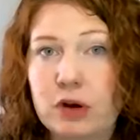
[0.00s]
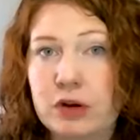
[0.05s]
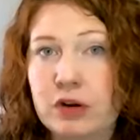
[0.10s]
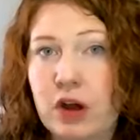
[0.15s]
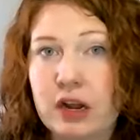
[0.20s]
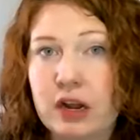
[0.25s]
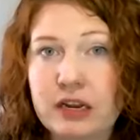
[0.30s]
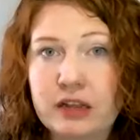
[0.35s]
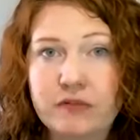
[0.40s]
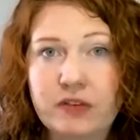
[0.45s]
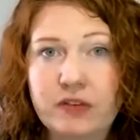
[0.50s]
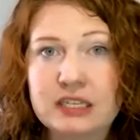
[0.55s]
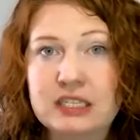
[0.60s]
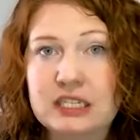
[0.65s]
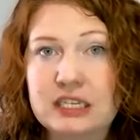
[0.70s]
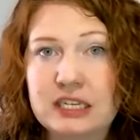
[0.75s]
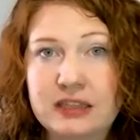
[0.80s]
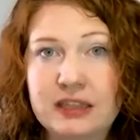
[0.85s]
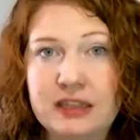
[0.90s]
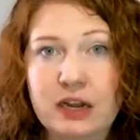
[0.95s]
are not
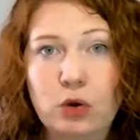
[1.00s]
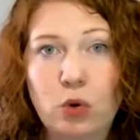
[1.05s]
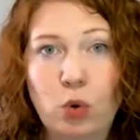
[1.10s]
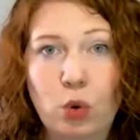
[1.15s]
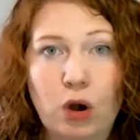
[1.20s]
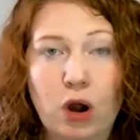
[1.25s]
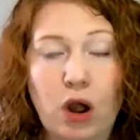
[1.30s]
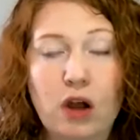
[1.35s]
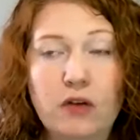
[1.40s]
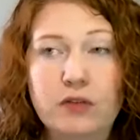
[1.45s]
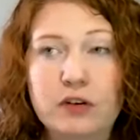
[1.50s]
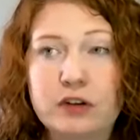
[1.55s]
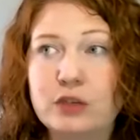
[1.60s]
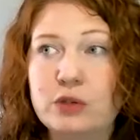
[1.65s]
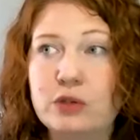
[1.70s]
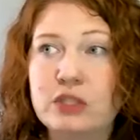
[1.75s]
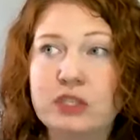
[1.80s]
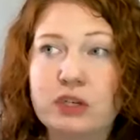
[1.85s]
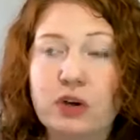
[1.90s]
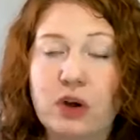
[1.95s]
investing in that core offer.
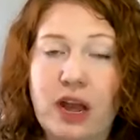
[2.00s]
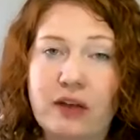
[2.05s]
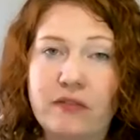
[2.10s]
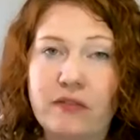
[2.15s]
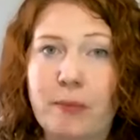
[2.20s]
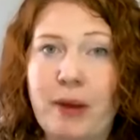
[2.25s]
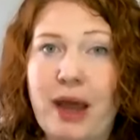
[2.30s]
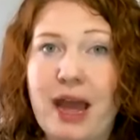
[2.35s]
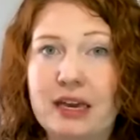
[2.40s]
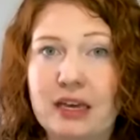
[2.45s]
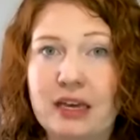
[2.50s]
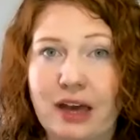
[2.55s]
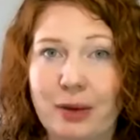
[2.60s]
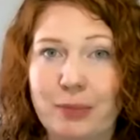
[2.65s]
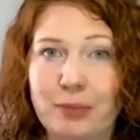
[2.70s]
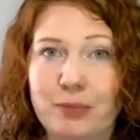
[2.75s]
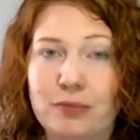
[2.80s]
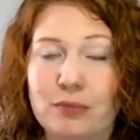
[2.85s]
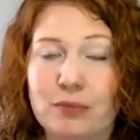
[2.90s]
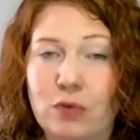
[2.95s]
You still have a backup,
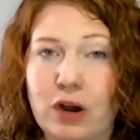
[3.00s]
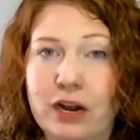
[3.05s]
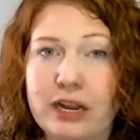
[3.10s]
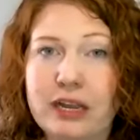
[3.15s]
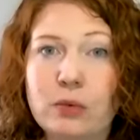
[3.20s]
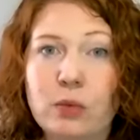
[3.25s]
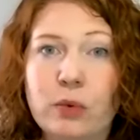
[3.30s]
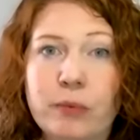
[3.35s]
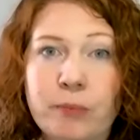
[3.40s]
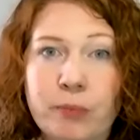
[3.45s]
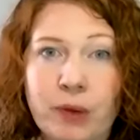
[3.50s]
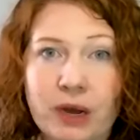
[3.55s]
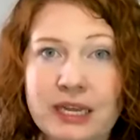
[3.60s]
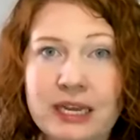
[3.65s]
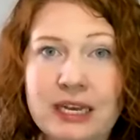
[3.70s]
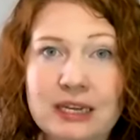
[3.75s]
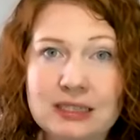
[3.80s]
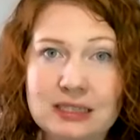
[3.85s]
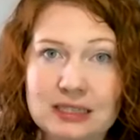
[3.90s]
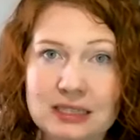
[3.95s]
right? When
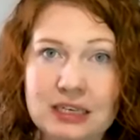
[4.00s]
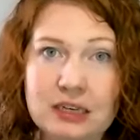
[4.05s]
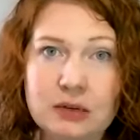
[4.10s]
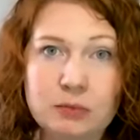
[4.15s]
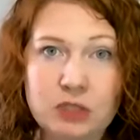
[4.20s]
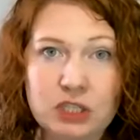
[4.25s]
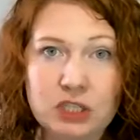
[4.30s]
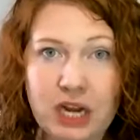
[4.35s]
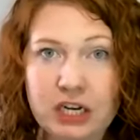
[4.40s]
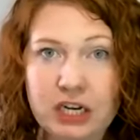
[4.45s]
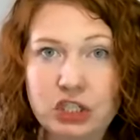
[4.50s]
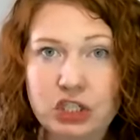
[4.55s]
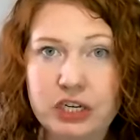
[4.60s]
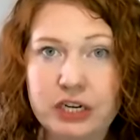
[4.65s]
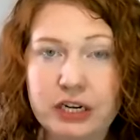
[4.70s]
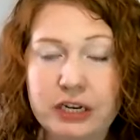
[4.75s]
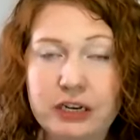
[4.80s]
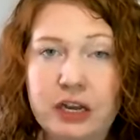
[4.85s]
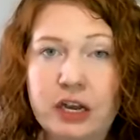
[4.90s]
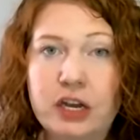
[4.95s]
money is the
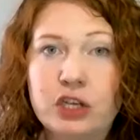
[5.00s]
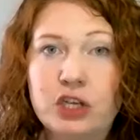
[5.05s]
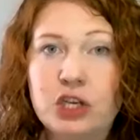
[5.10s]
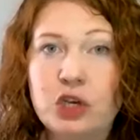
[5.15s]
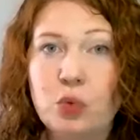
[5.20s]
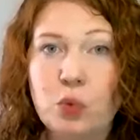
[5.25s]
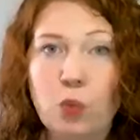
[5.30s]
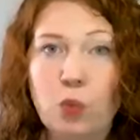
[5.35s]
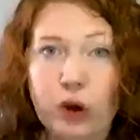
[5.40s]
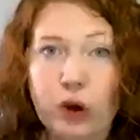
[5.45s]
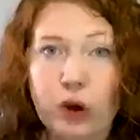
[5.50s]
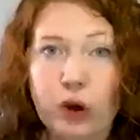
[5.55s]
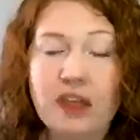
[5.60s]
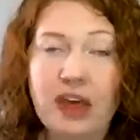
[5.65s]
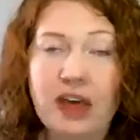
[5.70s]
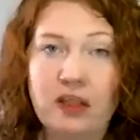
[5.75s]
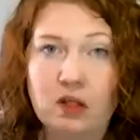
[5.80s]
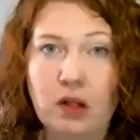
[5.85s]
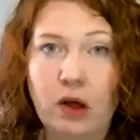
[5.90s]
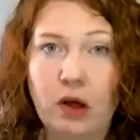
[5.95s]
objection, you want
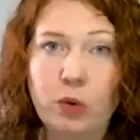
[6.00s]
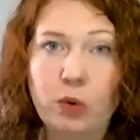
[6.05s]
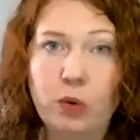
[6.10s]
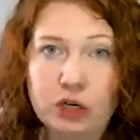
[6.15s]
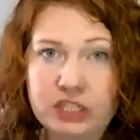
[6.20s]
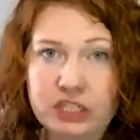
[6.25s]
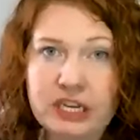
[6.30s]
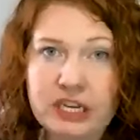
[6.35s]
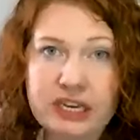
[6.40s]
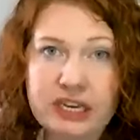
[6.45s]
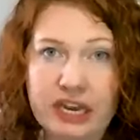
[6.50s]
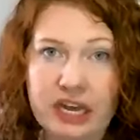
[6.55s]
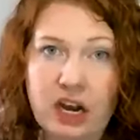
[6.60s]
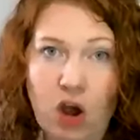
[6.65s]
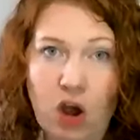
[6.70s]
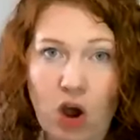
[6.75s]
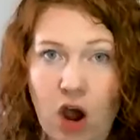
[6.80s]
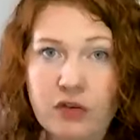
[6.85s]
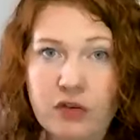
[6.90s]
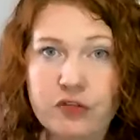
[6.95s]
that lower ticket
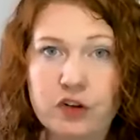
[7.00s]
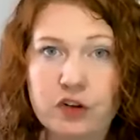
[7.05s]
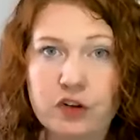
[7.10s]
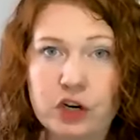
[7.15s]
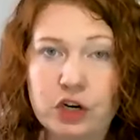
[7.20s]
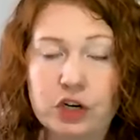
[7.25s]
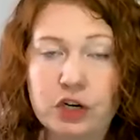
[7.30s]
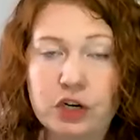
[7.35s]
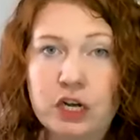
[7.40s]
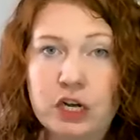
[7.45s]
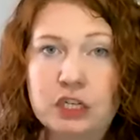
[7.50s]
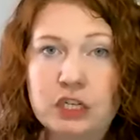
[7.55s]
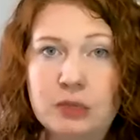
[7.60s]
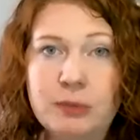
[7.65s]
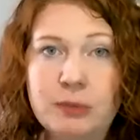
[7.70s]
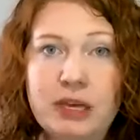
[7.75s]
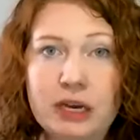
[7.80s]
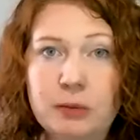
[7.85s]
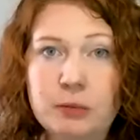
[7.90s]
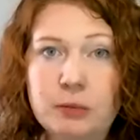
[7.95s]
offer to
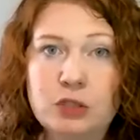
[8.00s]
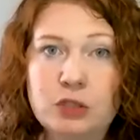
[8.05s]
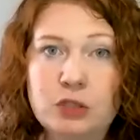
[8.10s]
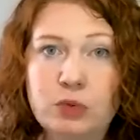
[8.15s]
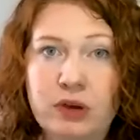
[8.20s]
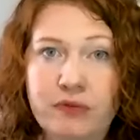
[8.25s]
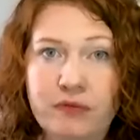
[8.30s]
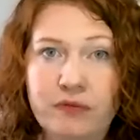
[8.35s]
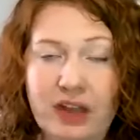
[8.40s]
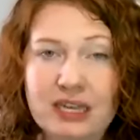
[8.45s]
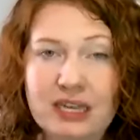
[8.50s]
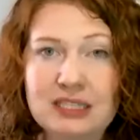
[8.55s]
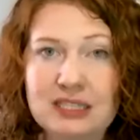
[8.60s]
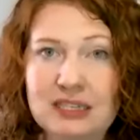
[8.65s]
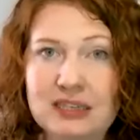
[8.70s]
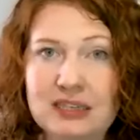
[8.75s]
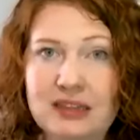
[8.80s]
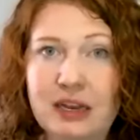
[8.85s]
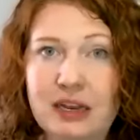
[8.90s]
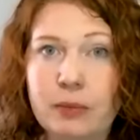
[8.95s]
be able to invest
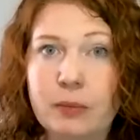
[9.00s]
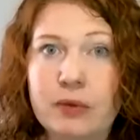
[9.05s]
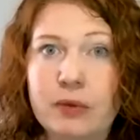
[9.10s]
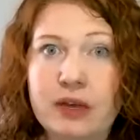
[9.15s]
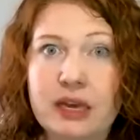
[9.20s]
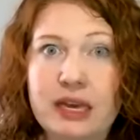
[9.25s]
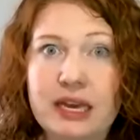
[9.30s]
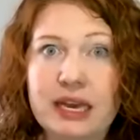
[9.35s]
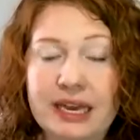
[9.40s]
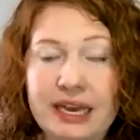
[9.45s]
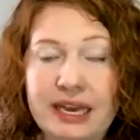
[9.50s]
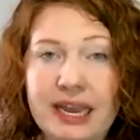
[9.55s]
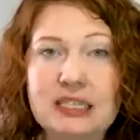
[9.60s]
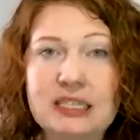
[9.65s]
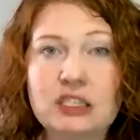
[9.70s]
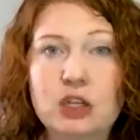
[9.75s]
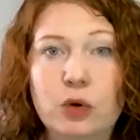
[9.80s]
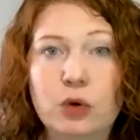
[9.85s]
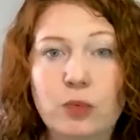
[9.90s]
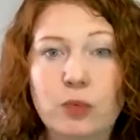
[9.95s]
to them in
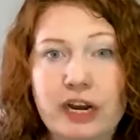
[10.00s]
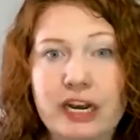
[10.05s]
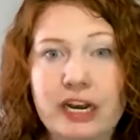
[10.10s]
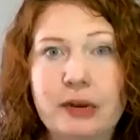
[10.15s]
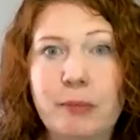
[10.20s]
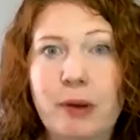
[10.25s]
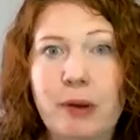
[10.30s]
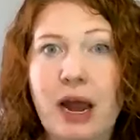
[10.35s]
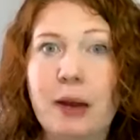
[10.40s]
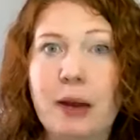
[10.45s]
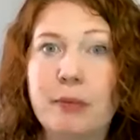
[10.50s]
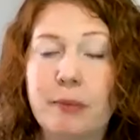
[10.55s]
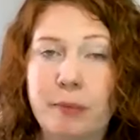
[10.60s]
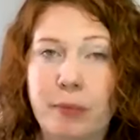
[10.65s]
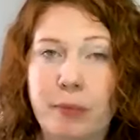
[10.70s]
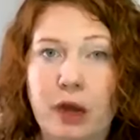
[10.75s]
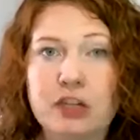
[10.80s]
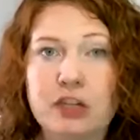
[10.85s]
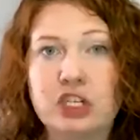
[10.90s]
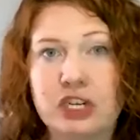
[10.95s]
case they're ready to buy, but
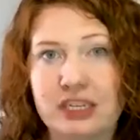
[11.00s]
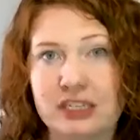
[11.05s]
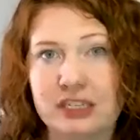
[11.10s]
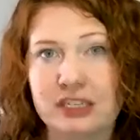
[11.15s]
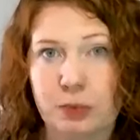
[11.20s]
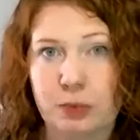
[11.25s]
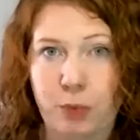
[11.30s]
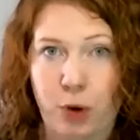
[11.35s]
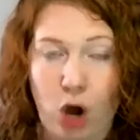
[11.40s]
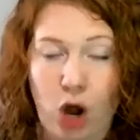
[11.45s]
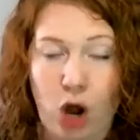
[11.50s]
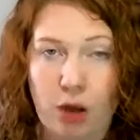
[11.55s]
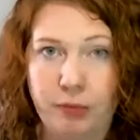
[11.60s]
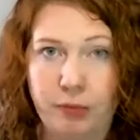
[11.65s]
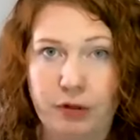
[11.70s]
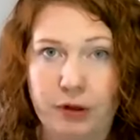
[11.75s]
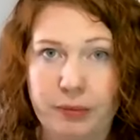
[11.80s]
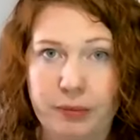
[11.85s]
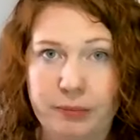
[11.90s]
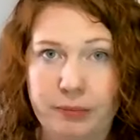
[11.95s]
budget is the
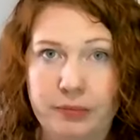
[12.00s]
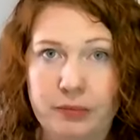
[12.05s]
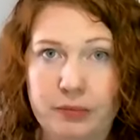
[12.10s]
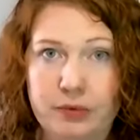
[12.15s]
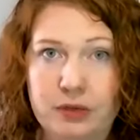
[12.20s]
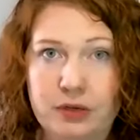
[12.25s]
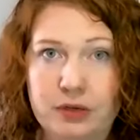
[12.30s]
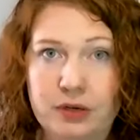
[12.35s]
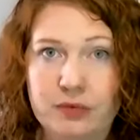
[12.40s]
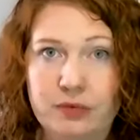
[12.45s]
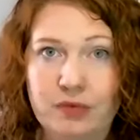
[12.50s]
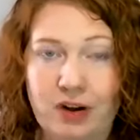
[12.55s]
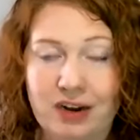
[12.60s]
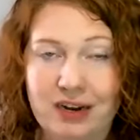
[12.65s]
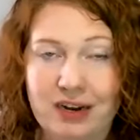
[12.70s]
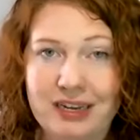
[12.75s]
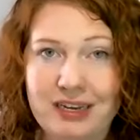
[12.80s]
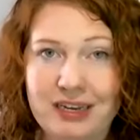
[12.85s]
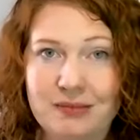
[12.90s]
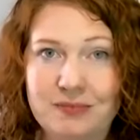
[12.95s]
problem,
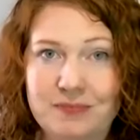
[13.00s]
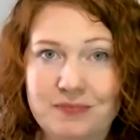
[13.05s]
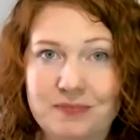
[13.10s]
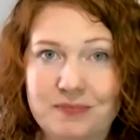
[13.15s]
right?